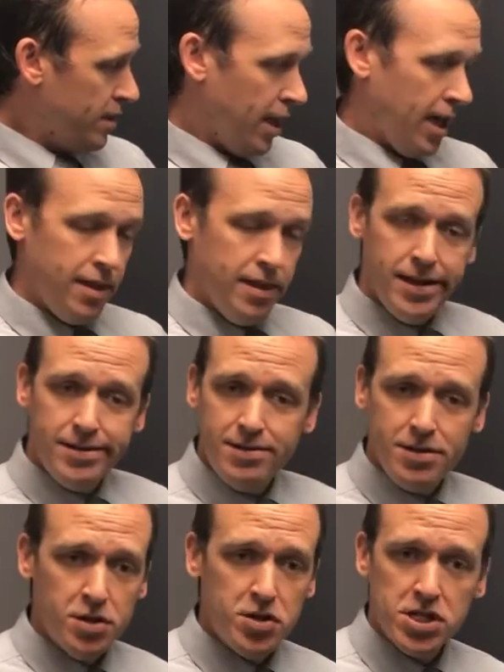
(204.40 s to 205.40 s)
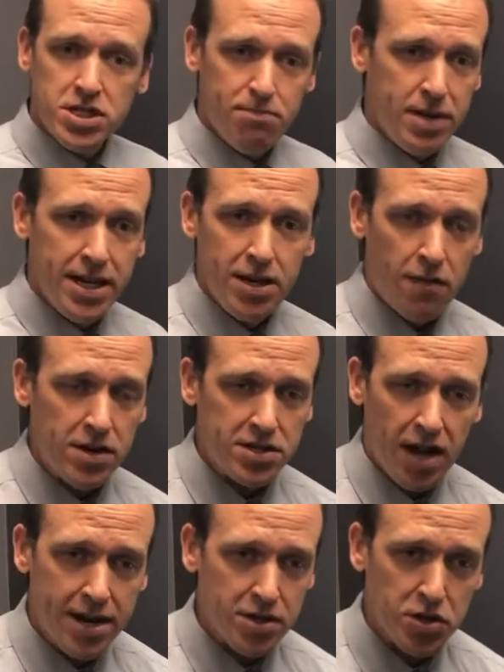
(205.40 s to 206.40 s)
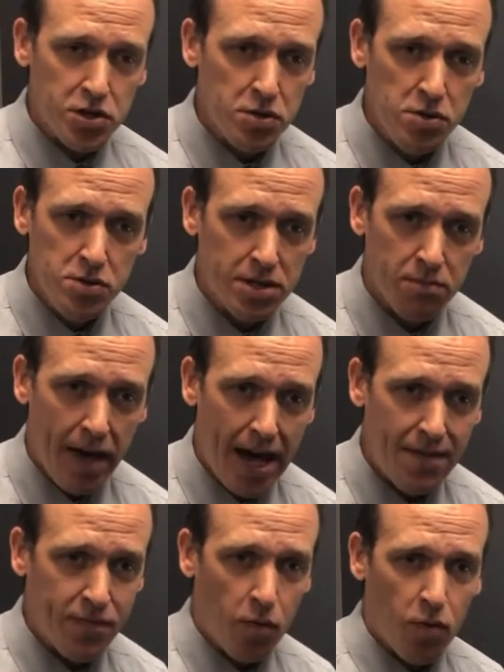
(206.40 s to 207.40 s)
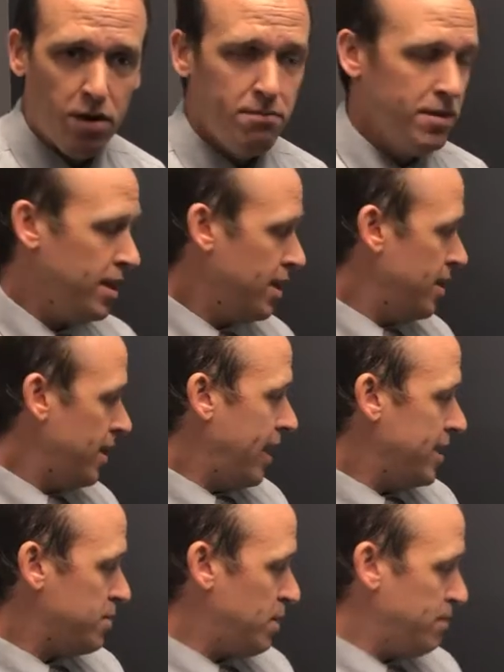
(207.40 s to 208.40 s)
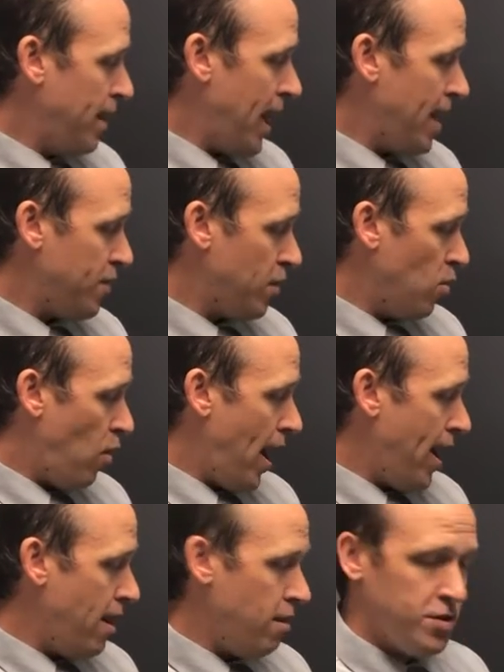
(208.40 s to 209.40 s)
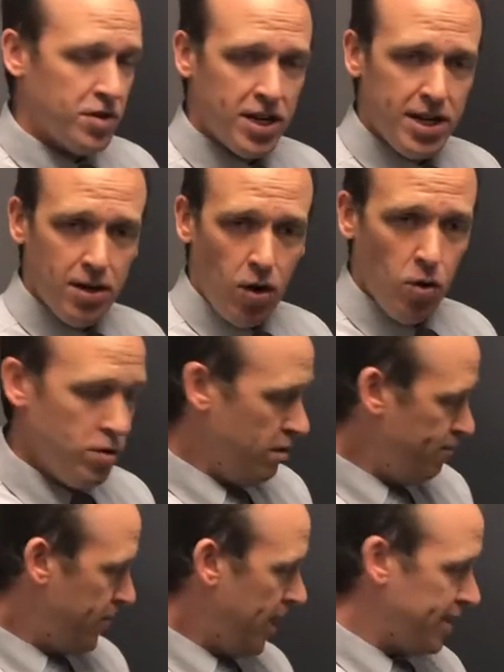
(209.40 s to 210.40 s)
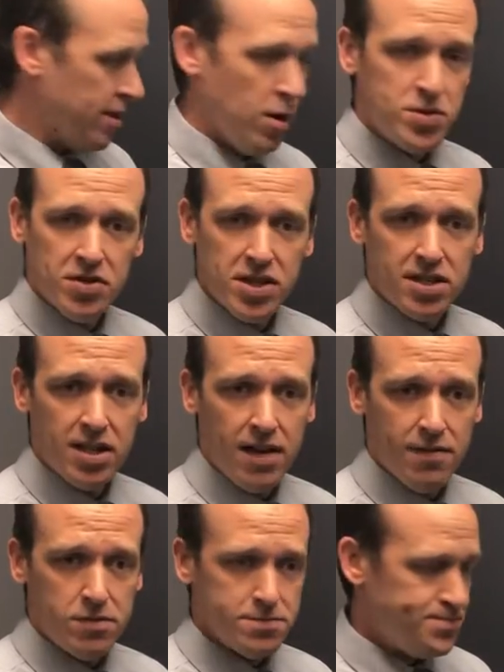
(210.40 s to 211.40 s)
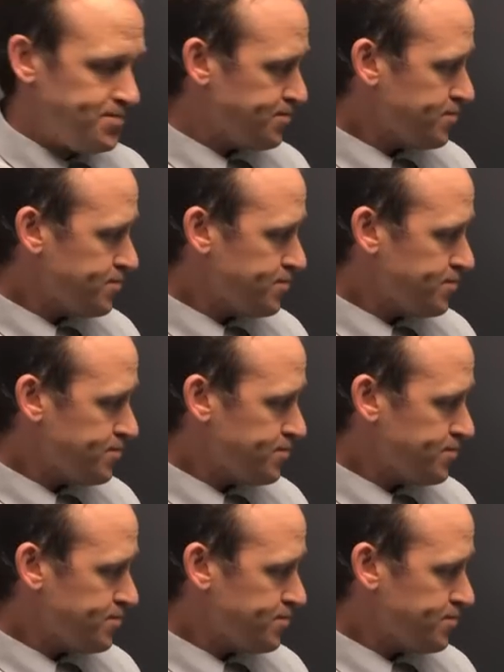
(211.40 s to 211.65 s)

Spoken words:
and then you're just bending over to tie your shoes in bad form, and it's been bad for a while, and you're getting older, and it goes to this level.